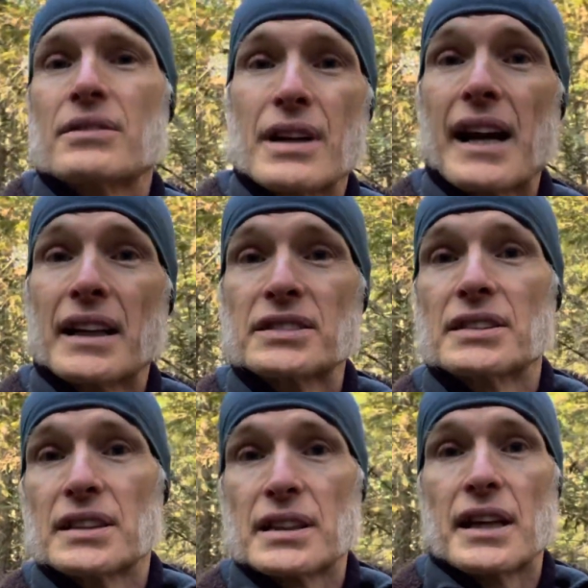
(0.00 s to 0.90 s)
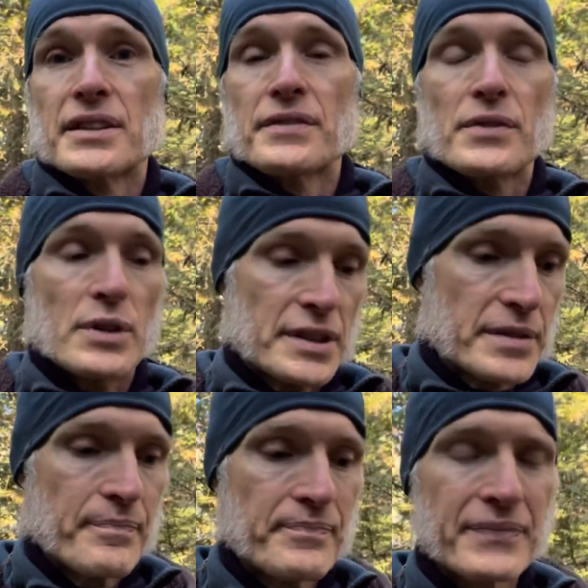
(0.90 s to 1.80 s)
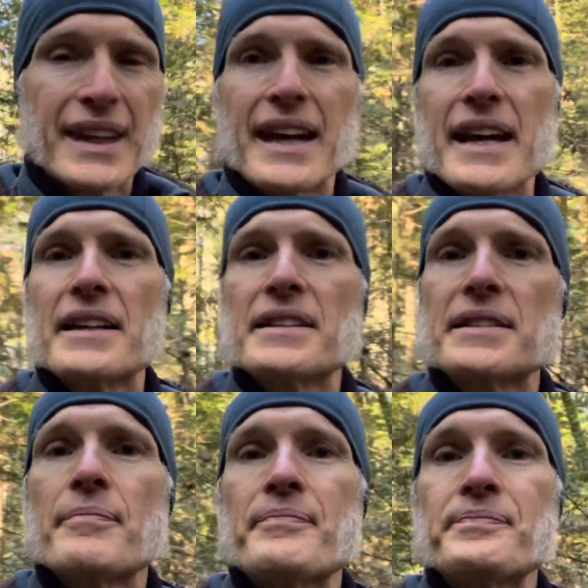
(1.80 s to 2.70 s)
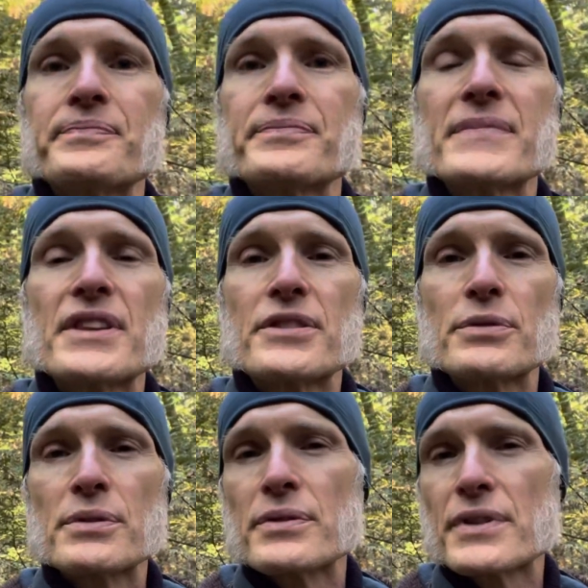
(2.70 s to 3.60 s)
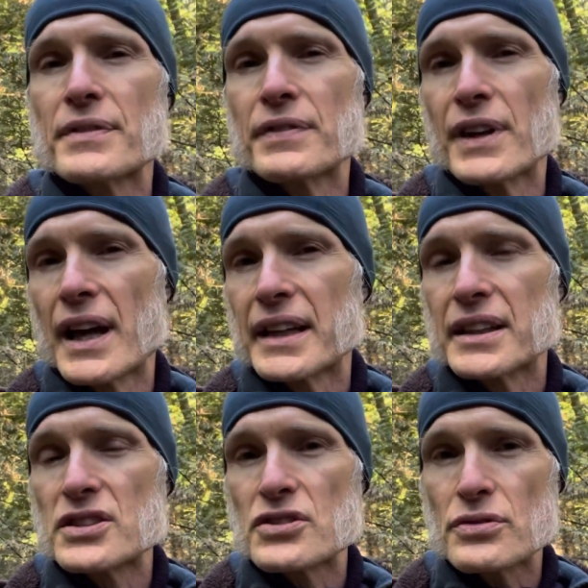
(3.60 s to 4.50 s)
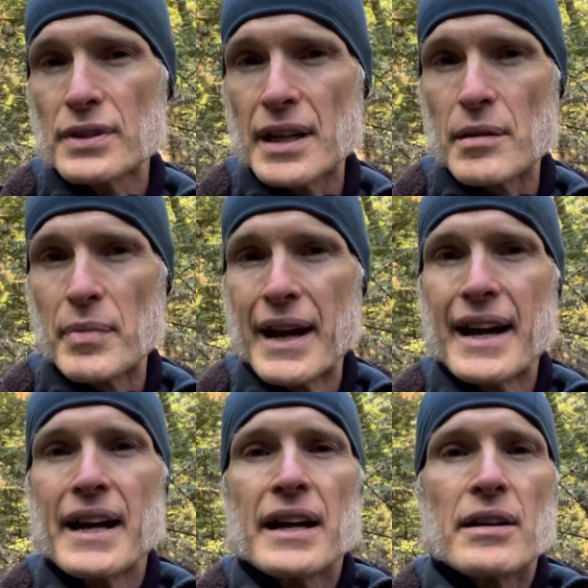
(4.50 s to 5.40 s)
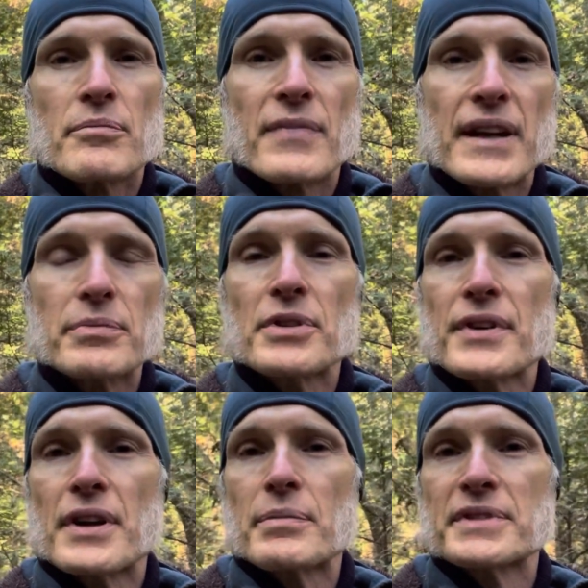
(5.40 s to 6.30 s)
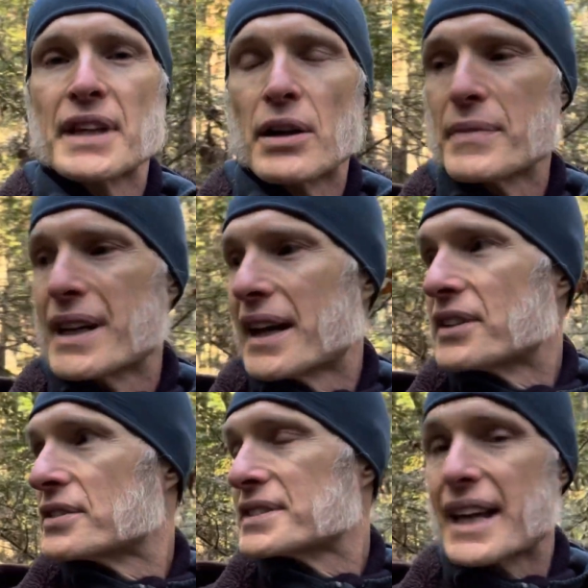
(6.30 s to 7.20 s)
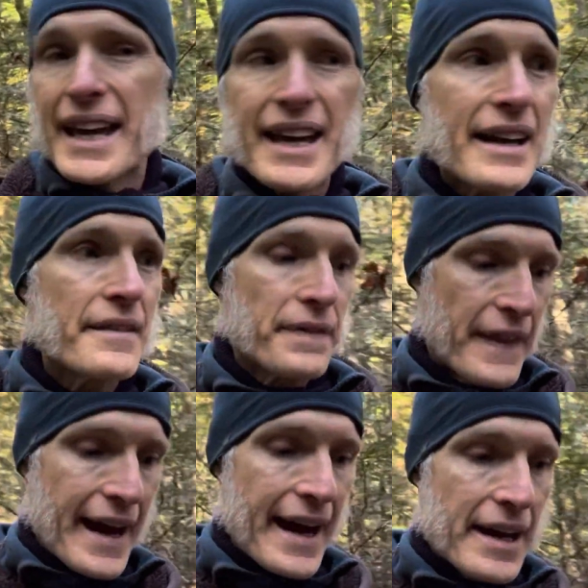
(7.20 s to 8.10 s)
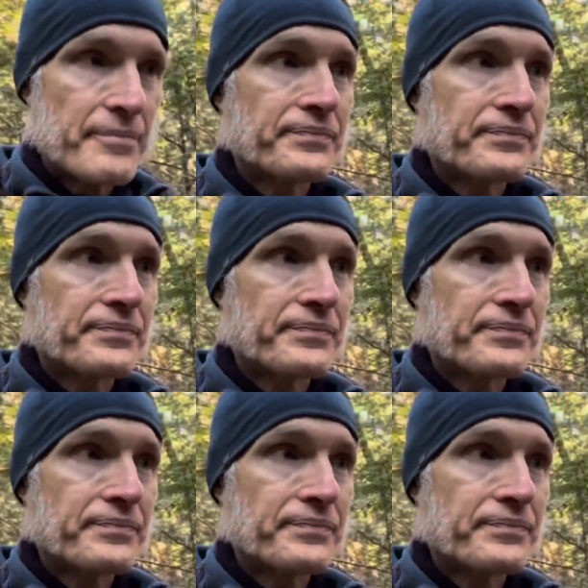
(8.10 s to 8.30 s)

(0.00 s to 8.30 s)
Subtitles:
actually get divorced. And through the flying trip, the hypnotherapist helped me understand that